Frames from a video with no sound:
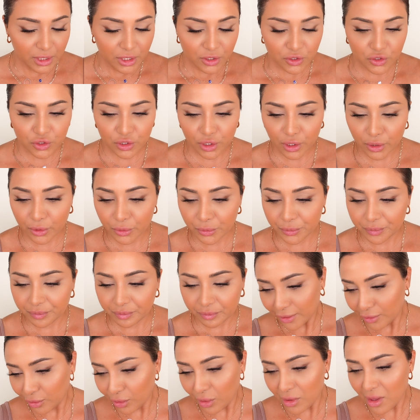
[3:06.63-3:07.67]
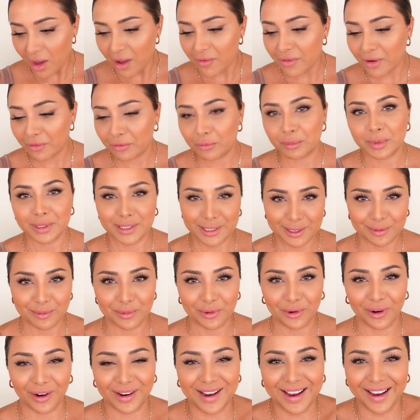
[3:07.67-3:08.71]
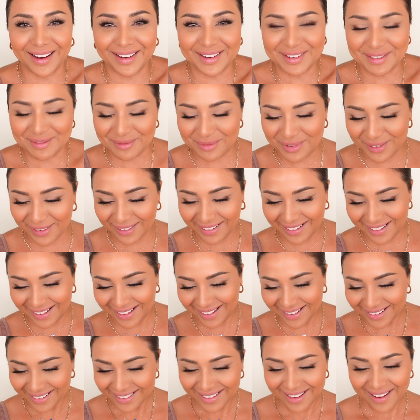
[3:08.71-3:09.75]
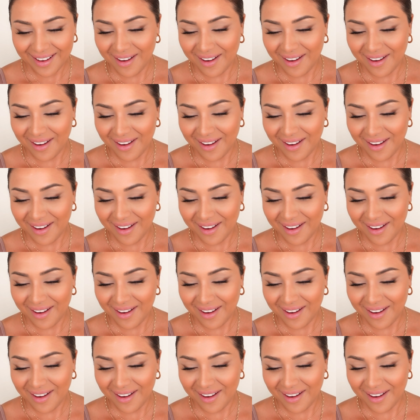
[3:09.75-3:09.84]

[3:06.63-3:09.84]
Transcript: So, not that I've ever been to Morocco, but